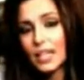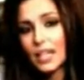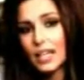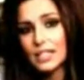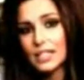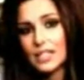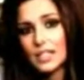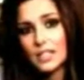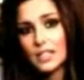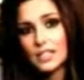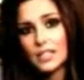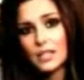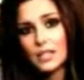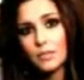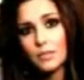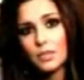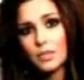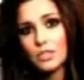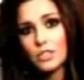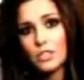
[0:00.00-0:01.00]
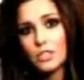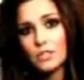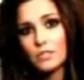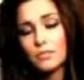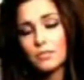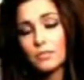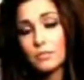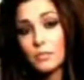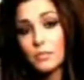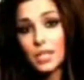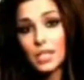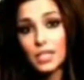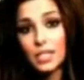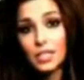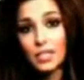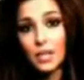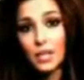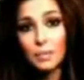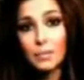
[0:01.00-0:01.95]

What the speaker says: as in the symbol doesn't mean a